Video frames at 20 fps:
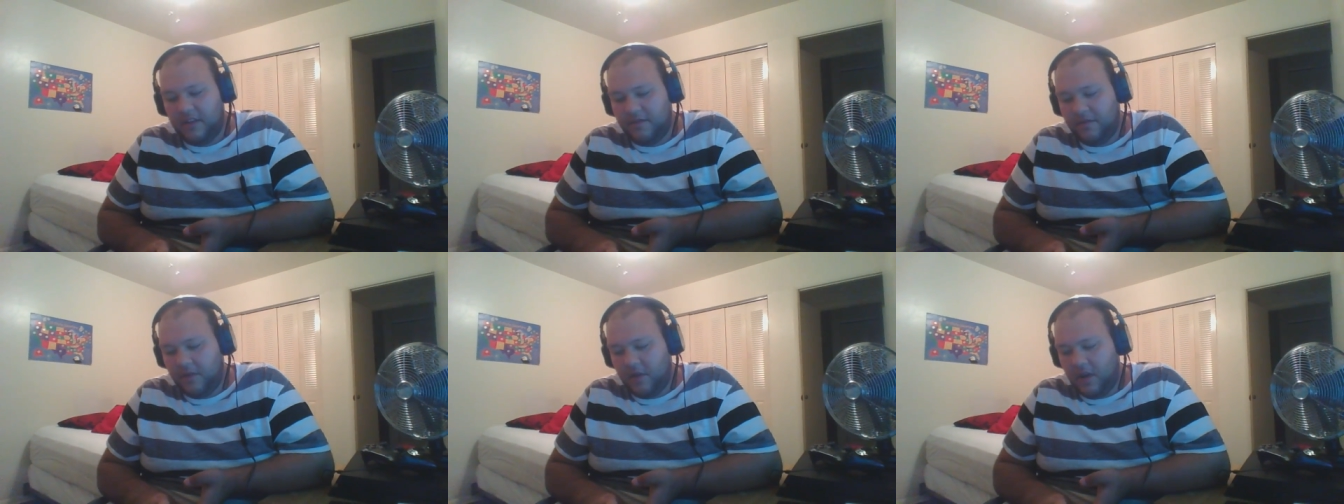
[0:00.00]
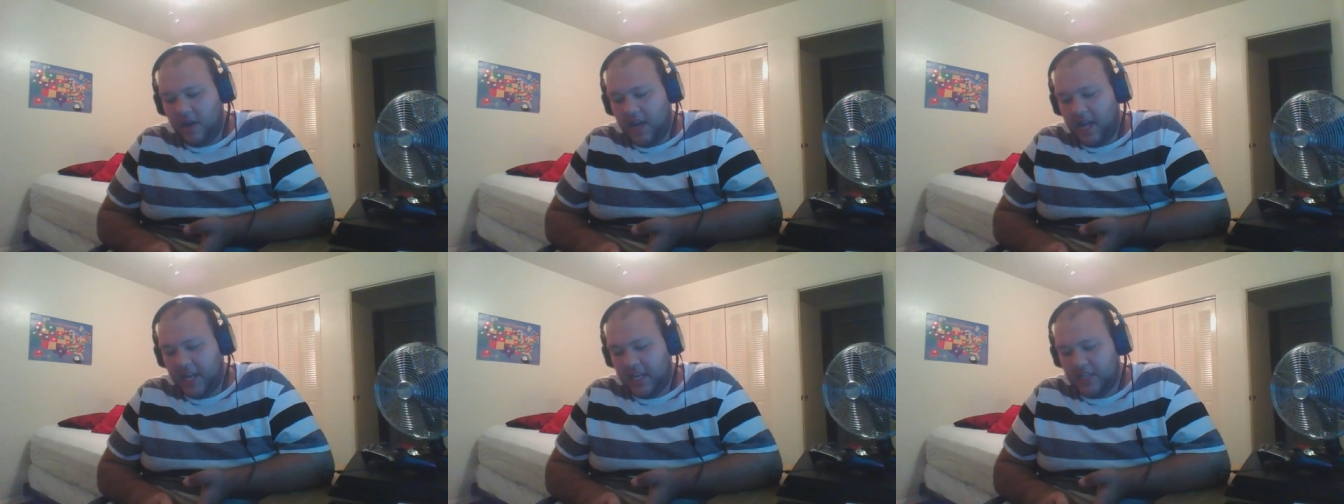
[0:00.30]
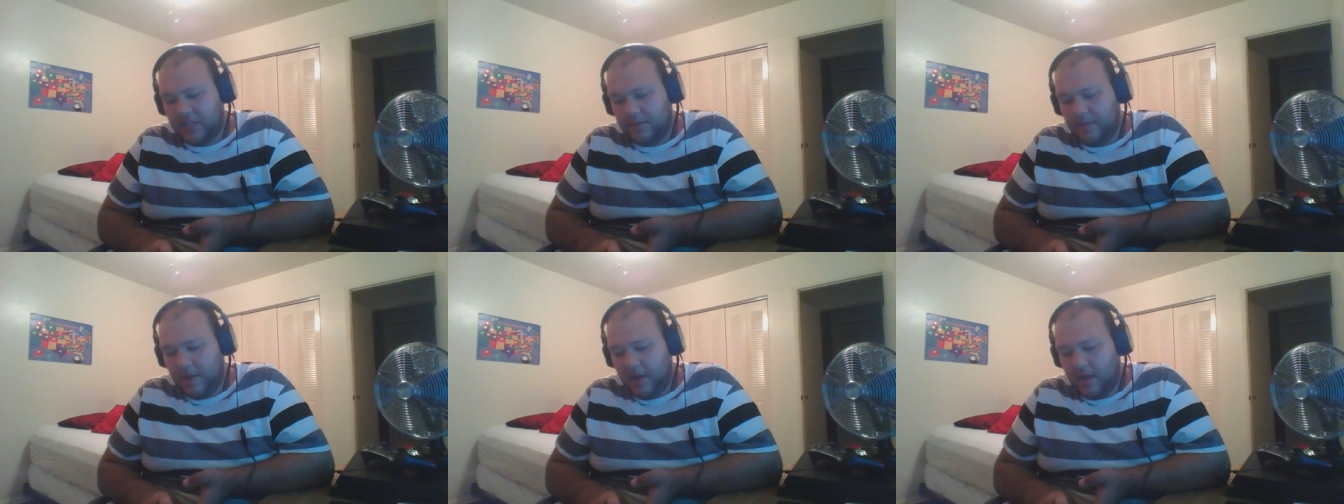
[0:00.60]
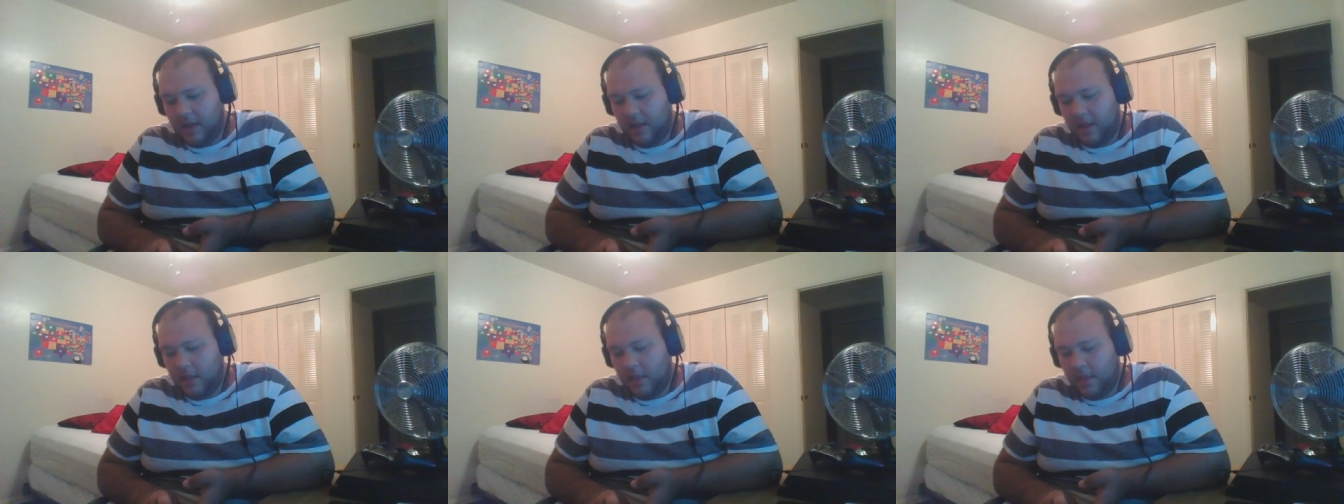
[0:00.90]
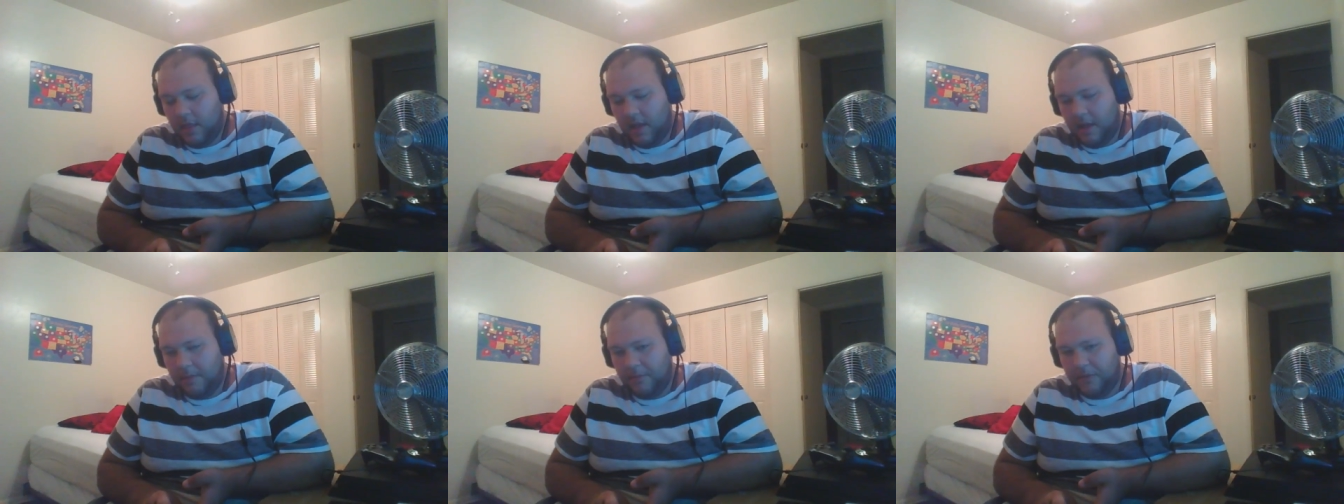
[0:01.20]
for next
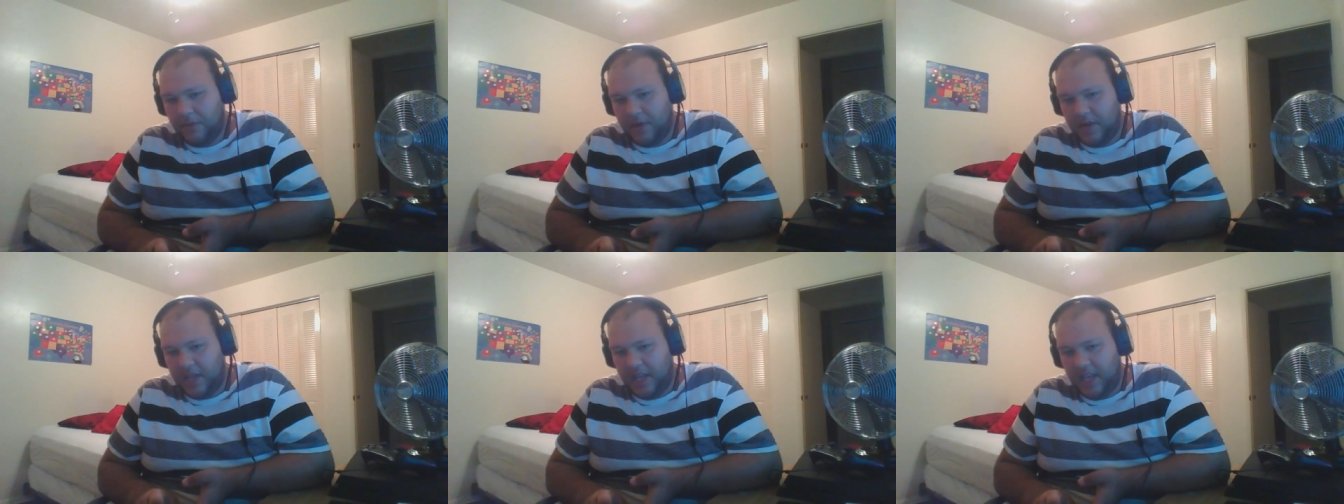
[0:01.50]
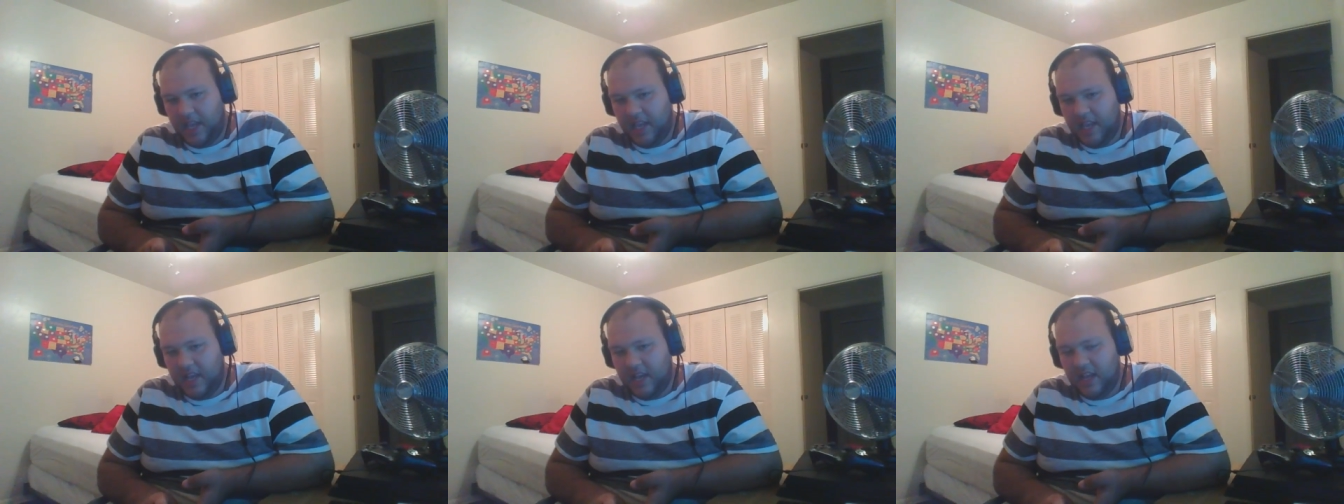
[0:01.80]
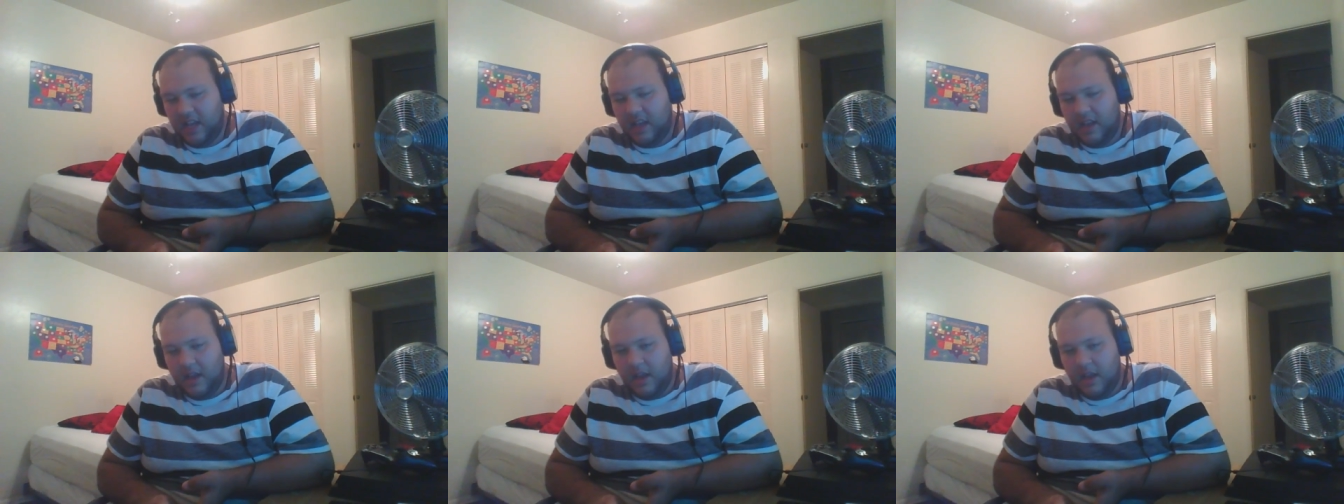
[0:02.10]
month I'm going to get